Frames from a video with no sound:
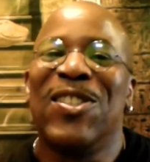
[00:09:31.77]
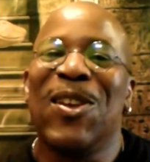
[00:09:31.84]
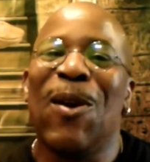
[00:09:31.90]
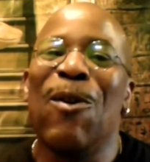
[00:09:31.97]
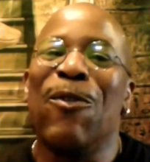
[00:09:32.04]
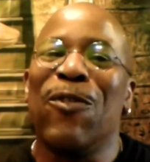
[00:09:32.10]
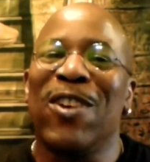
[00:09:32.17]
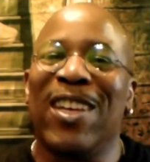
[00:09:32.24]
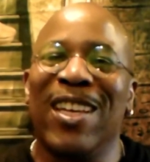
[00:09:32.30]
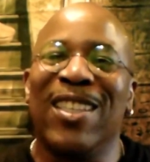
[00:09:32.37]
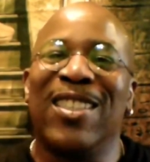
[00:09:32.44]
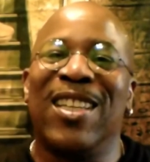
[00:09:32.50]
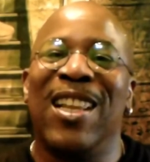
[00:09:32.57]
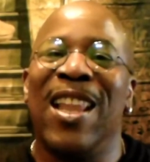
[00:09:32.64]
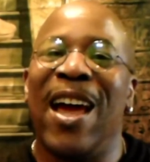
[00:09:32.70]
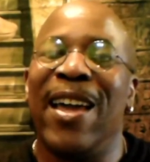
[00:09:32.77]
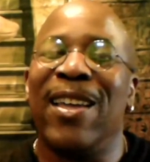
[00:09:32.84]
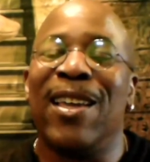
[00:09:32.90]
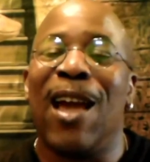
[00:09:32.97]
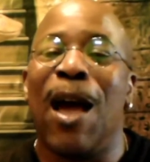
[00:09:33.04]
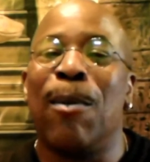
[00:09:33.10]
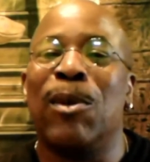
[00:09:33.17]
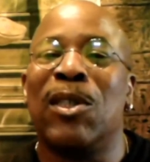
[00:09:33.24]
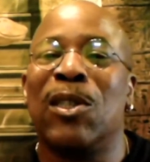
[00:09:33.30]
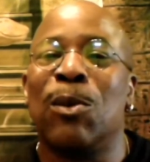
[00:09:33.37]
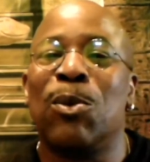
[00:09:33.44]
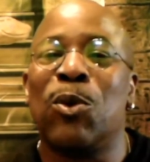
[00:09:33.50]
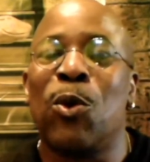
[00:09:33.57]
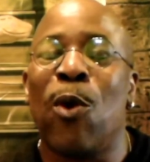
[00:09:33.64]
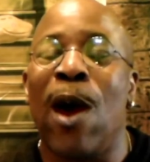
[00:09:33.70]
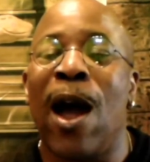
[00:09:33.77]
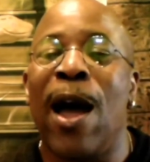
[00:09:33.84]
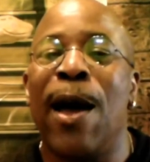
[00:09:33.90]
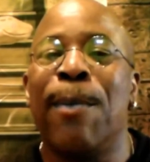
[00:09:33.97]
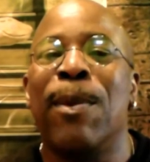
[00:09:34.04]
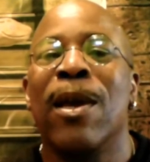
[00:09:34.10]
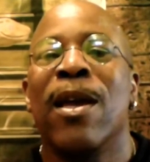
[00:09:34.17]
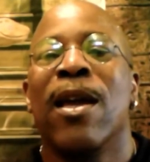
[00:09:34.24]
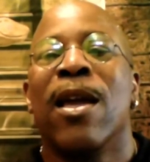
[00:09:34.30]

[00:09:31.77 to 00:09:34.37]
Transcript: Don't forget to like, comment, subscribe,